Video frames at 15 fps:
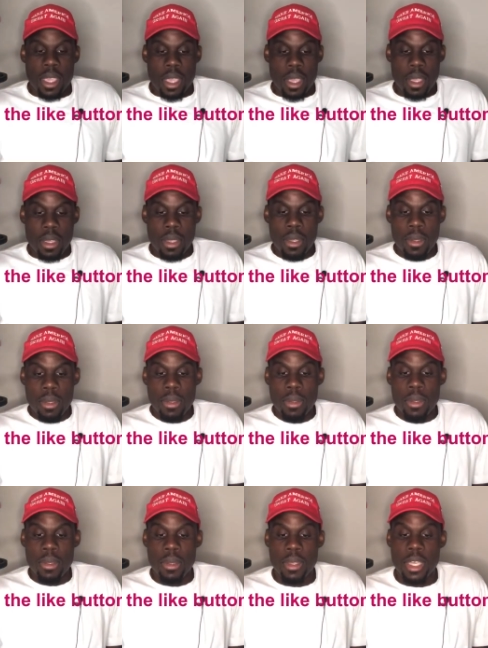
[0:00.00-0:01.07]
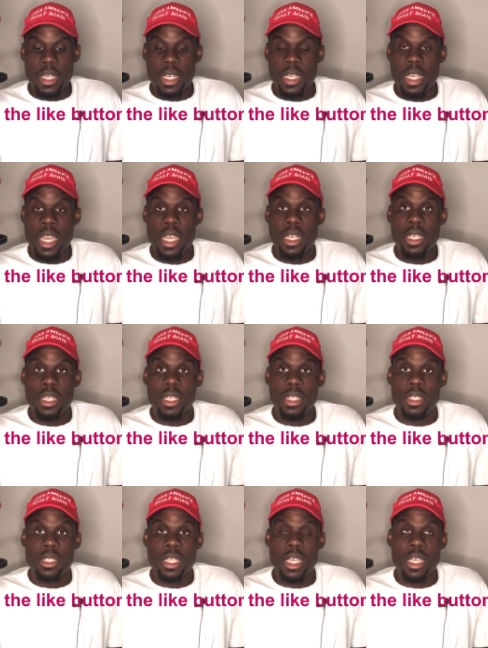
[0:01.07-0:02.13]
and then handed
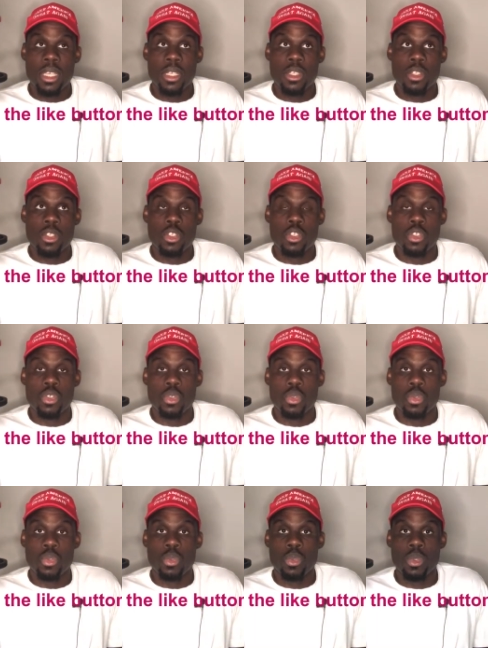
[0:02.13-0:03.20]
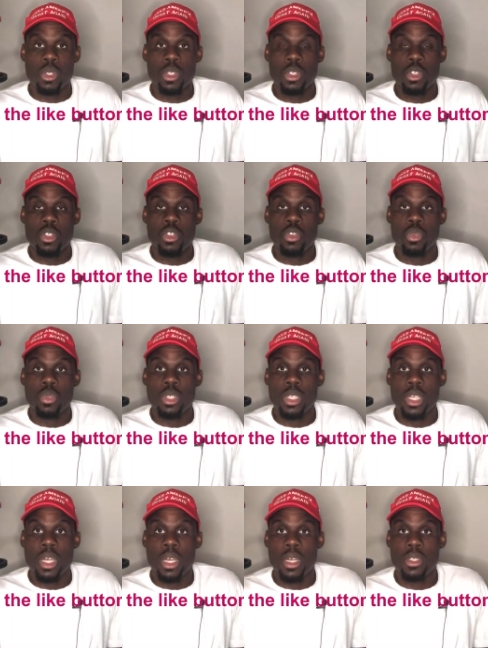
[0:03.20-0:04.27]
it then to
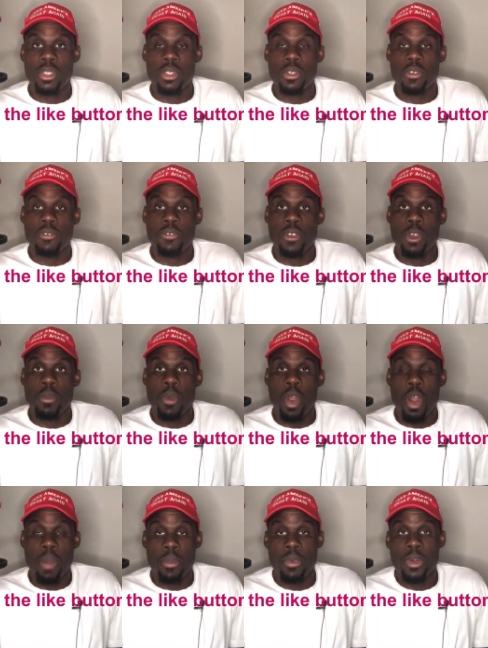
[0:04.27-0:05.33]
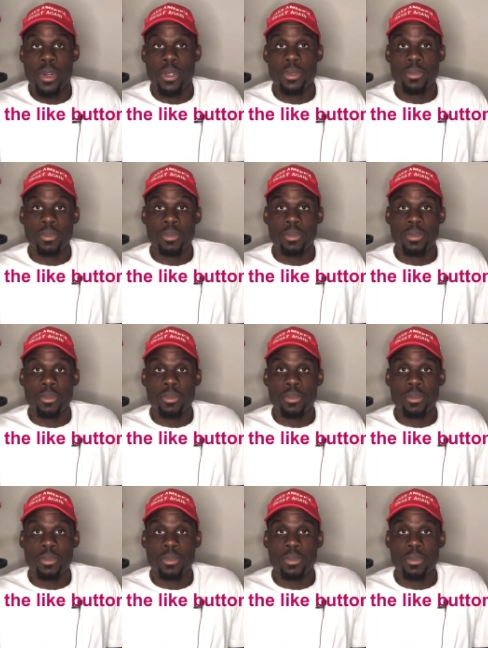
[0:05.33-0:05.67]
the film armorer,